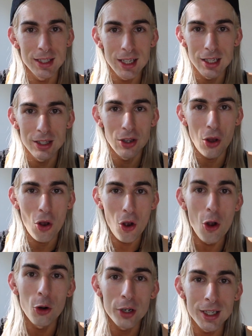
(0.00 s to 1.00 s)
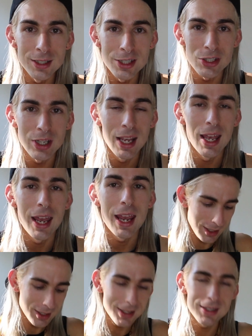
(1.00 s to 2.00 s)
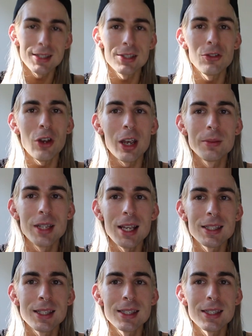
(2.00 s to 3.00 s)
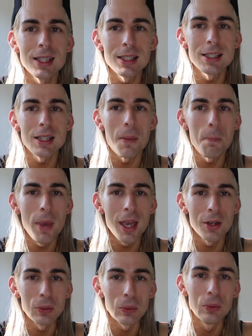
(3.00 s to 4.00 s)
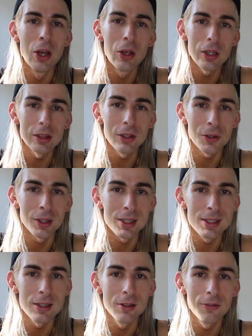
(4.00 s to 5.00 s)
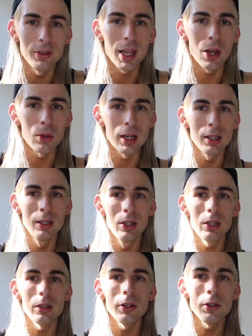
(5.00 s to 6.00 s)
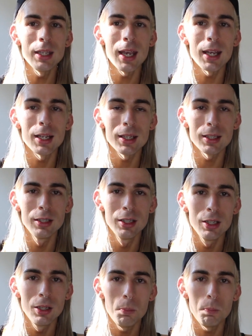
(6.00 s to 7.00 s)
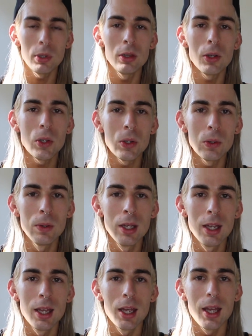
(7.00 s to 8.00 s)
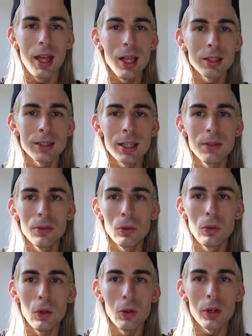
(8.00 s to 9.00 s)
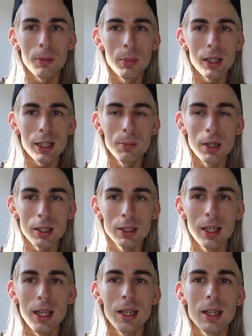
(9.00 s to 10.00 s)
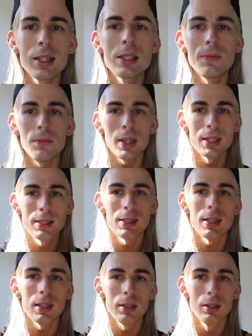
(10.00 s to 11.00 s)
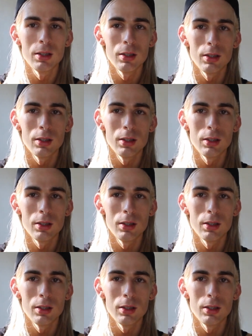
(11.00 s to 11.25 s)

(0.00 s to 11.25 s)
the color orange. It is described as a six petal lotus flower located below our navel or our belly button and it is facing